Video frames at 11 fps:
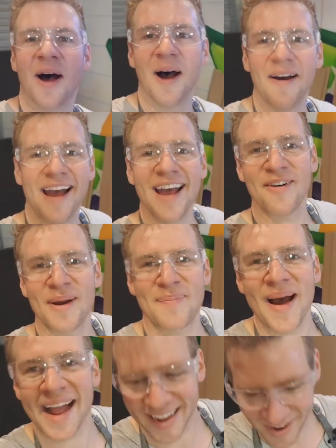Oh, hey, we're
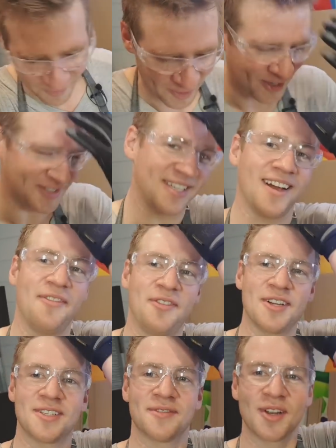back, and I forgot to I
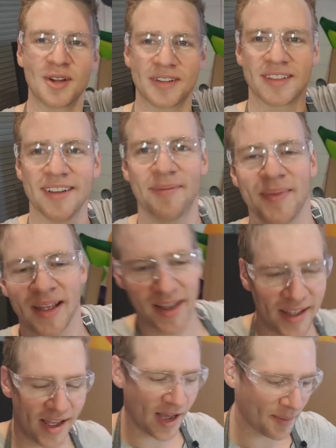forgot to vlog the
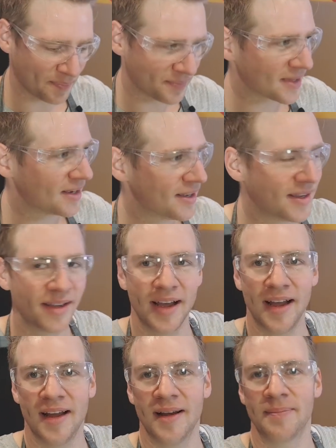um,
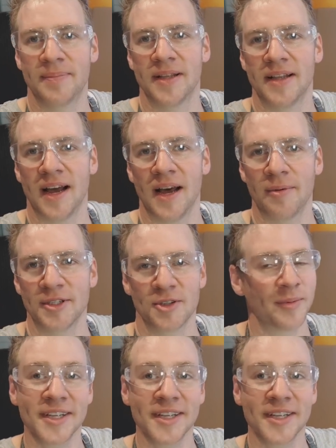uh, hardware store.